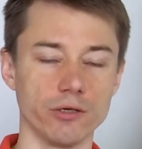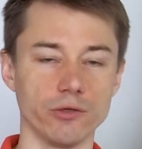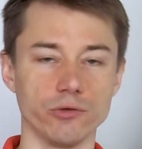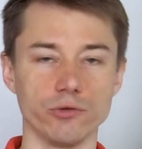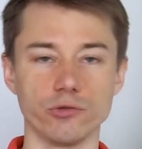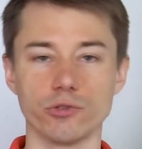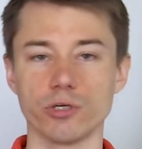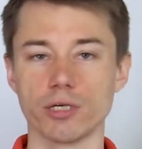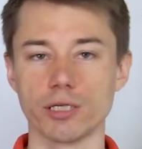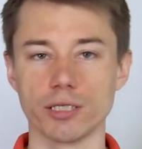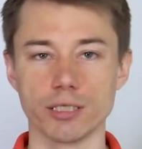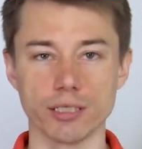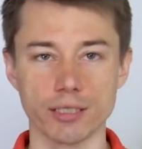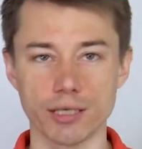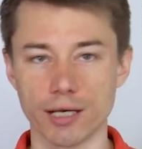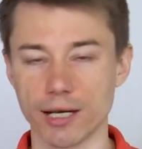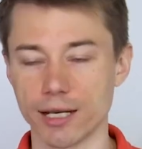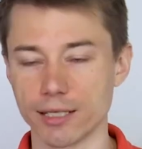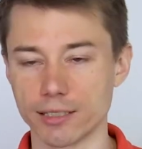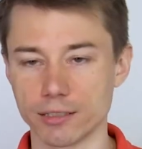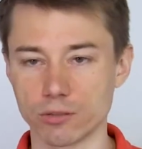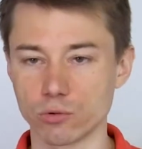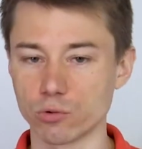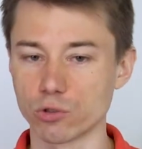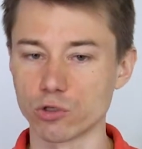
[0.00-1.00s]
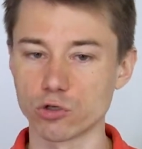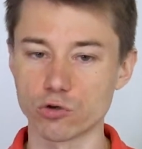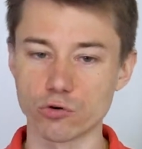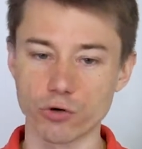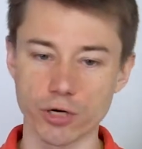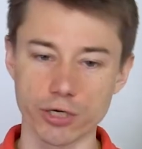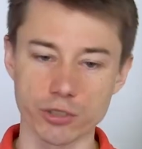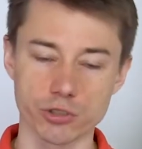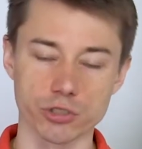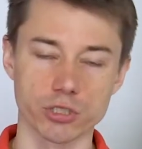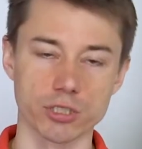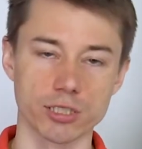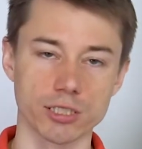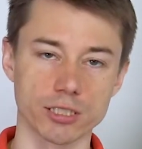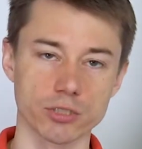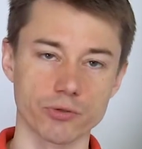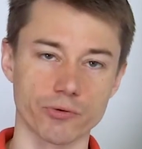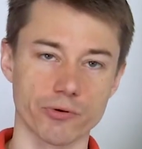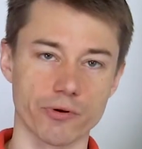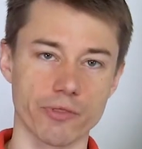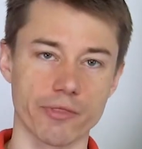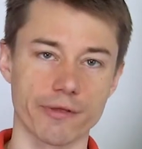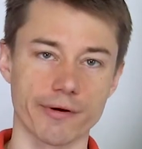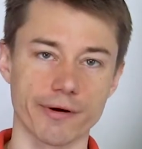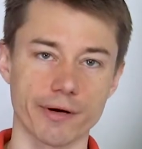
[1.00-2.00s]
usually, I don't know, crashes
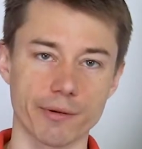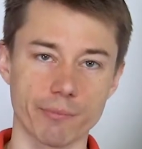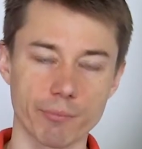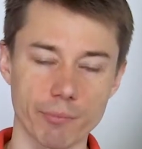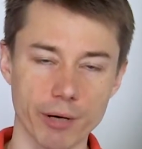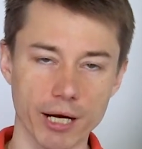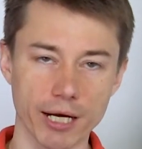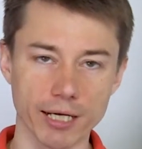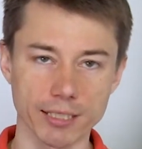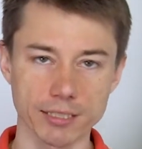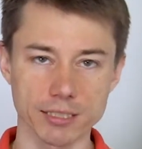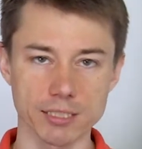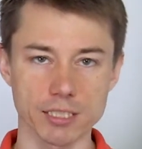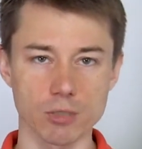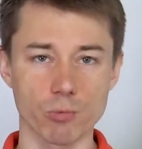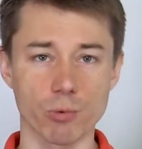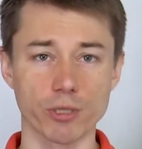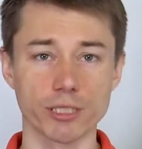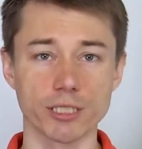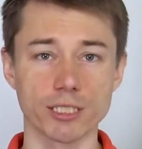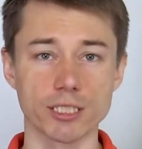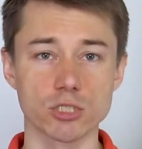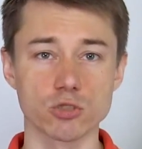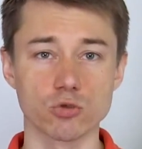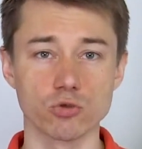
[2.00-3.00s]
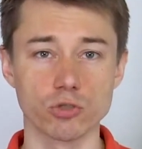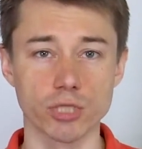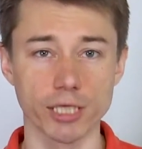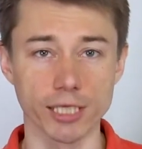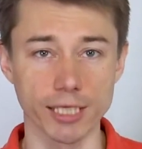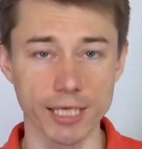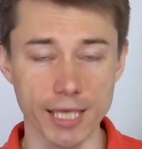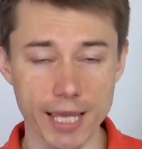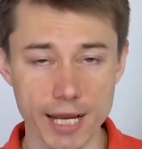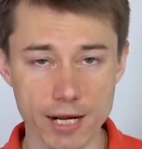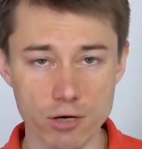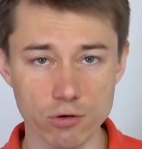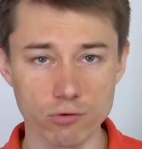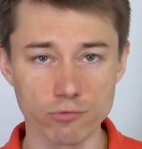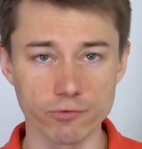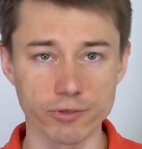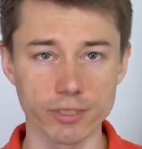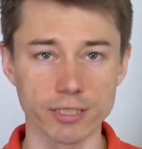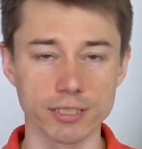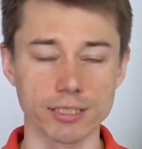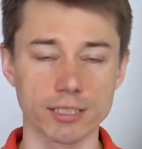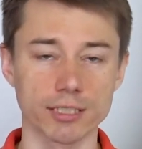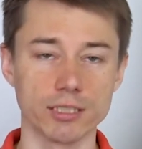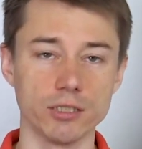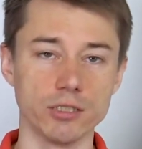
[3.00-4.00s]
or there are bugs, someone needs to take care of
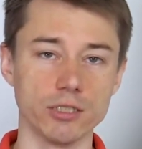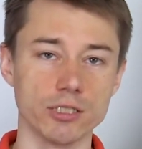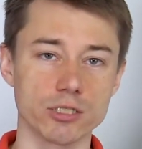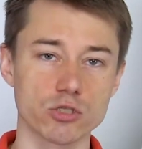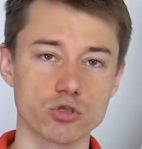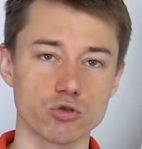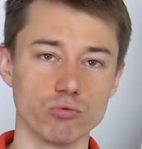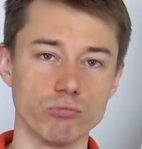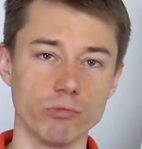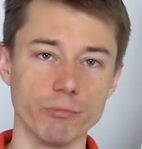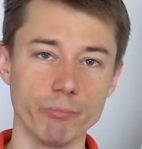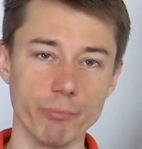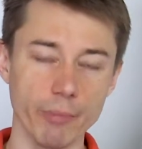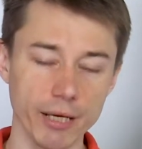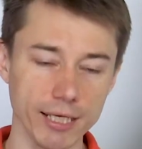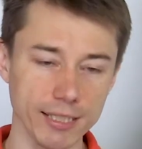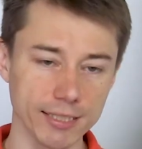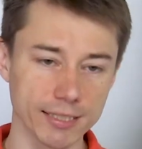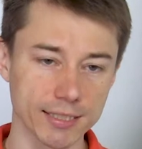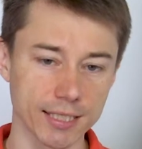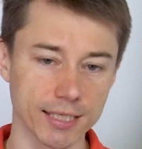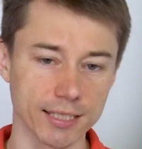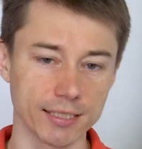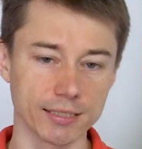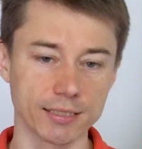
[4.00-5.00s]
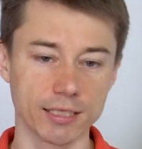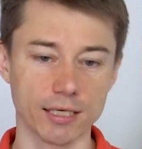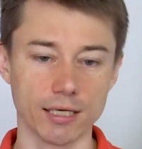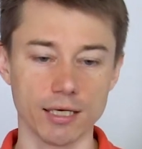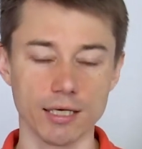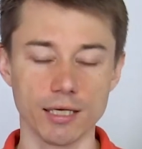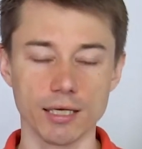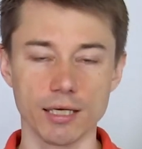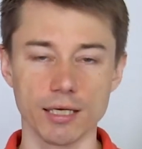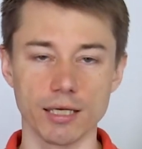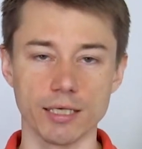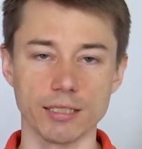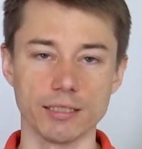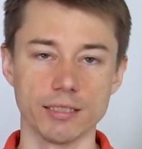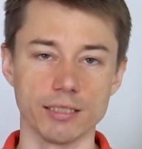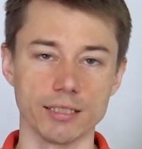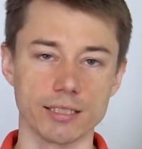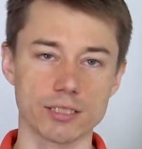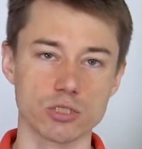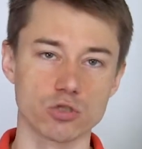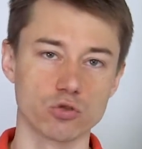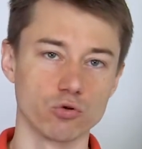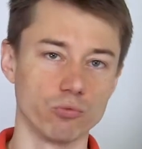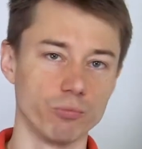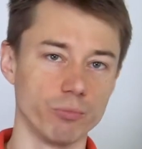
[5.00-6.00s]
it, it needs to be maintained, it
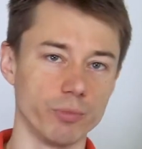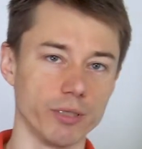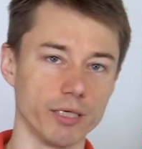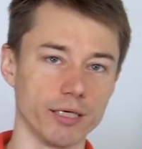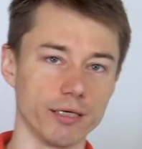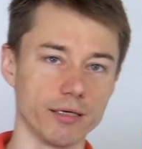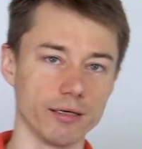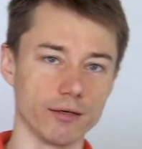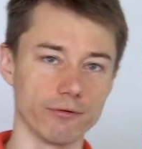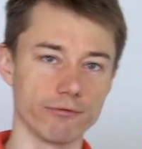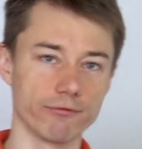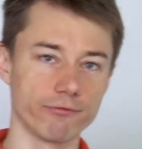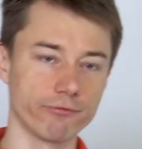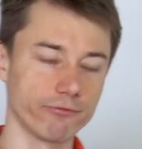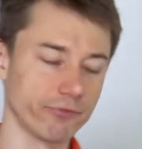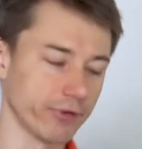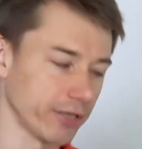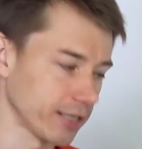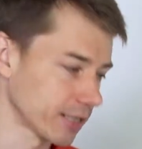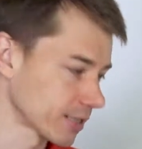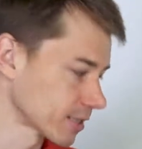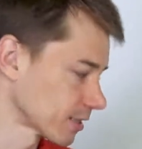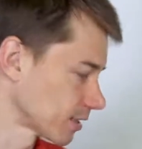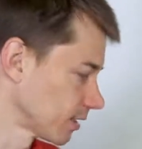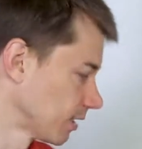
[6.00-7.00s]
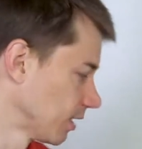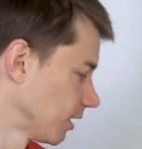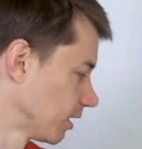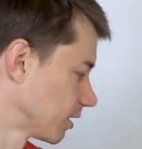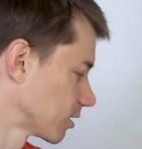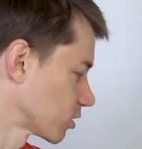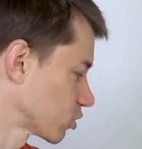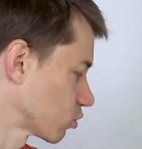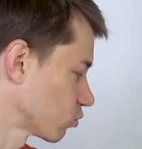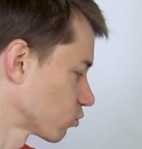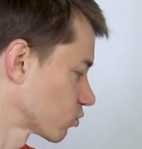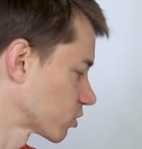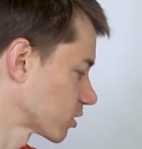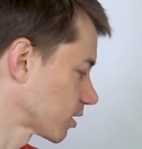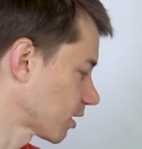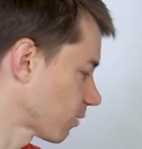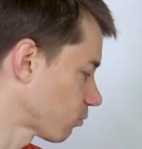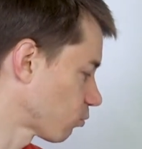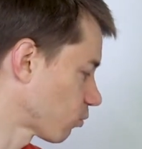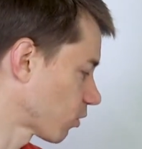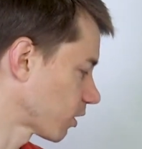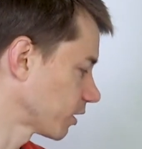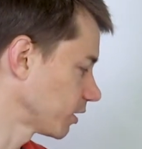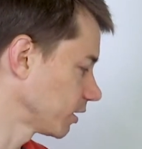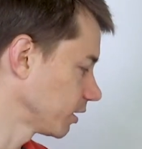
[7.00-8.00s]
needs to be fixed. So
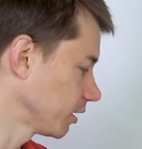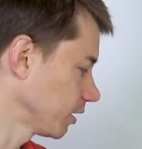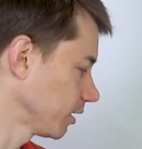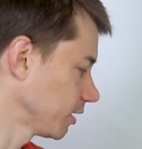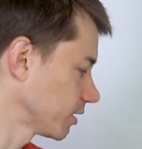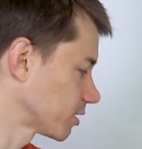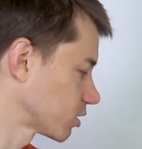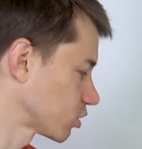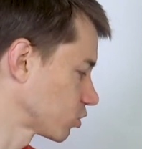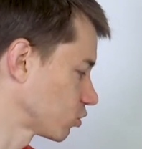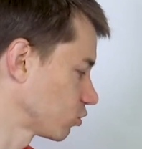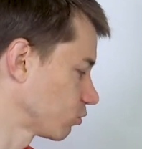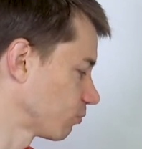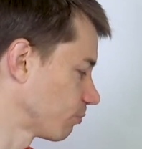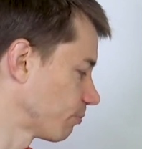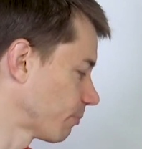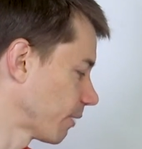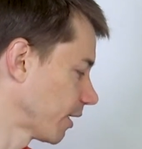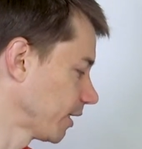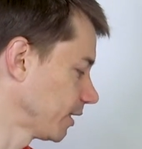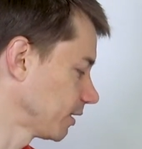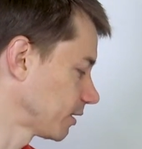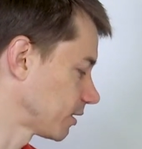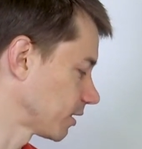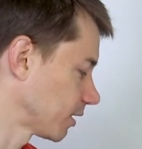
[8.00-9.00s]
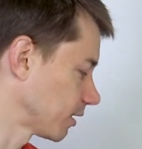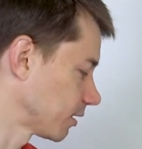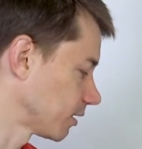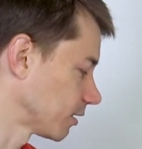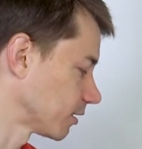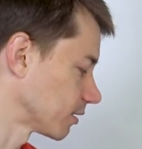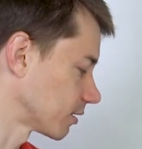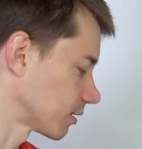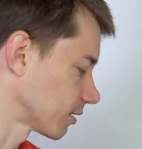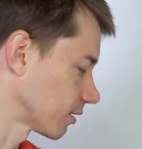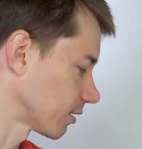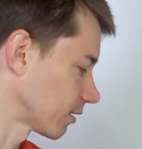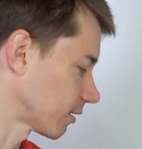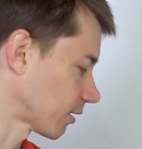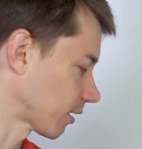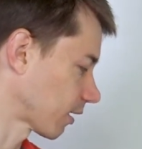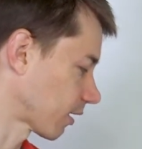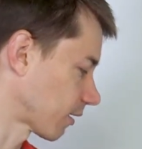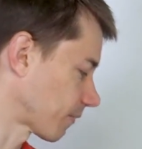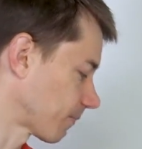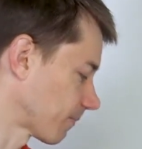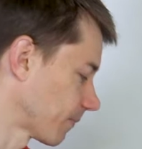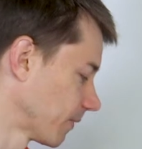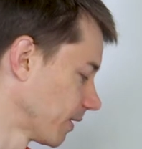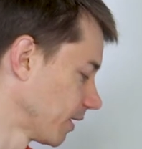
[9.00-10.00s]
someone needs to maintain it.
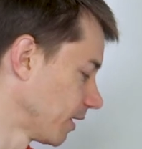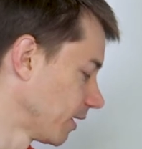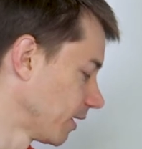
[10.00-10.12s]
Um,